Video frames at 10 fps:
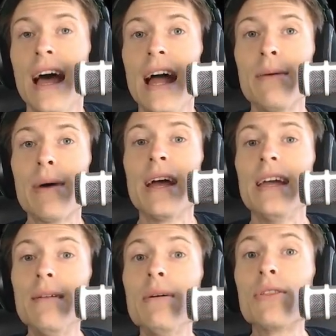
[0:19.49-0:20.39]
Anyway,
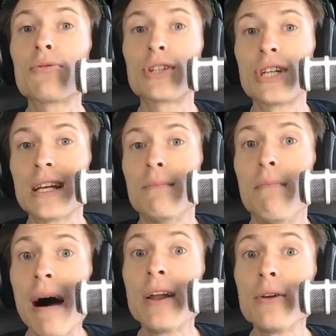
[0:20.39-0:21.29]
in Mithril chess,
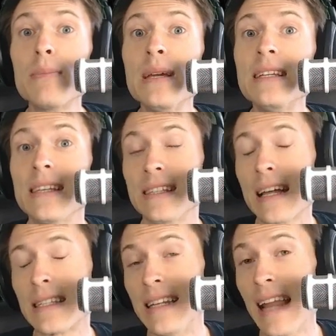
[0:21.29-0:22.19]
minor pieces,
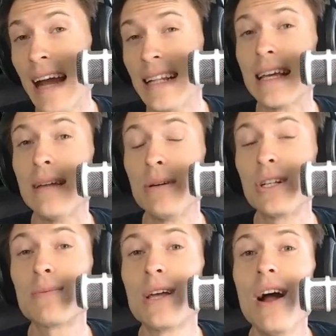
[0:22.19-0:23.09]
that's knights and
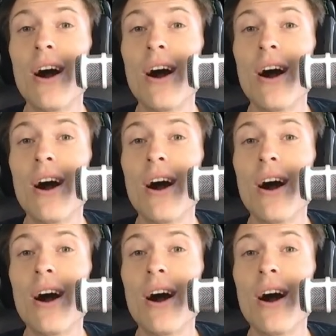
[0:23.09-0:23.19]
bishops,